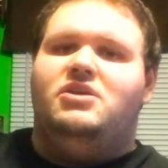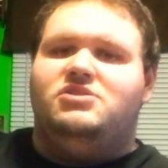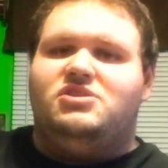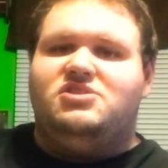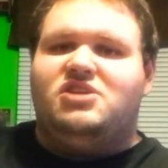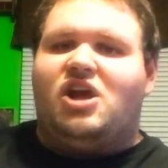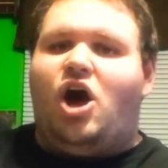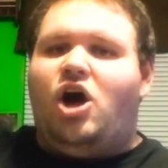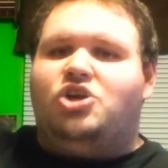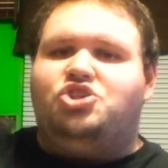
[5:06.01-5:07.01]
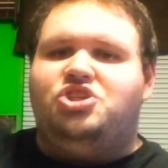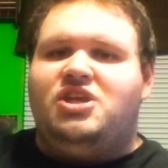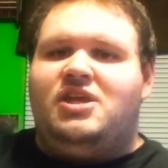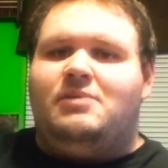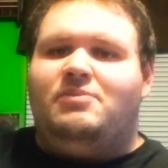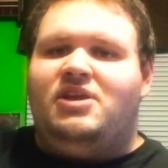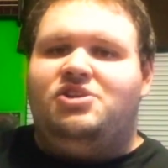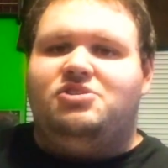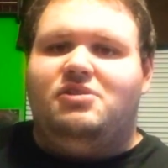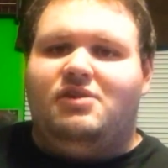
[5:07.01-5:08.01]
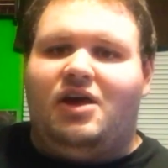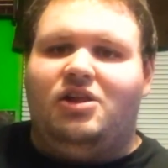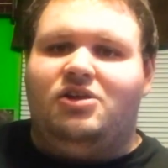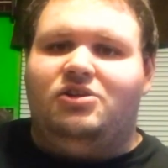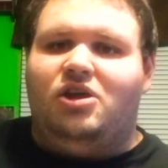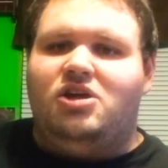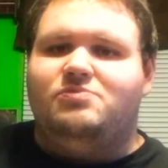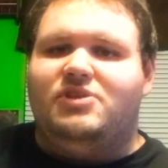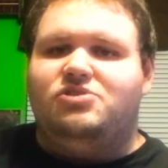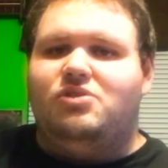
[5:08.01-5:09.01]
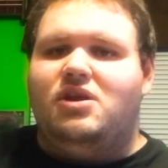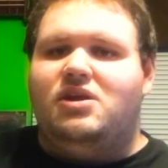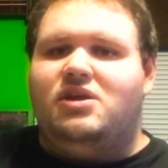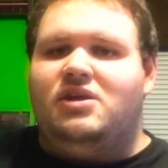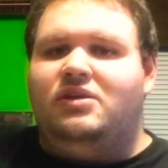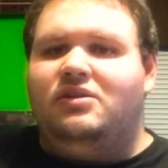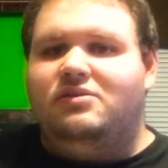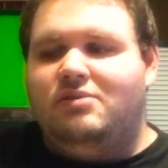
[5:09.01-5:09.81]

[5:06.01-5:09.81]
So he's like, "Oh shit, bitch, I done lost my train."